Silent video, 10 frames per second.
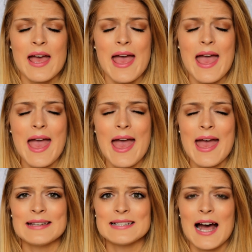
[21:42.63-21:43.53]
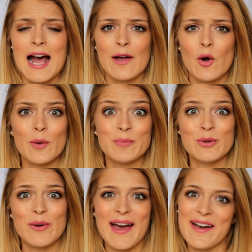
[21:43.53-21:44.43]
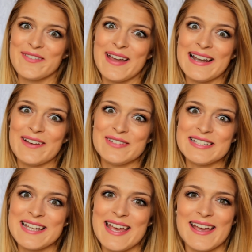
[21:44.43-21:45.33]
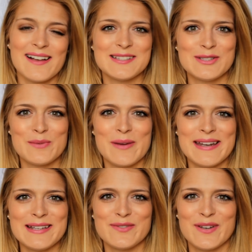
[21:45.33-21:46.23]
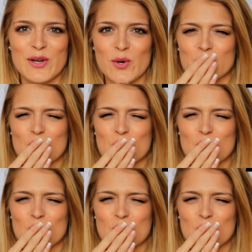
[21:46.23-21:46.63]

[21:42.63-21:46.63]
And I hope you have a lovely day. I'll see you in my next video.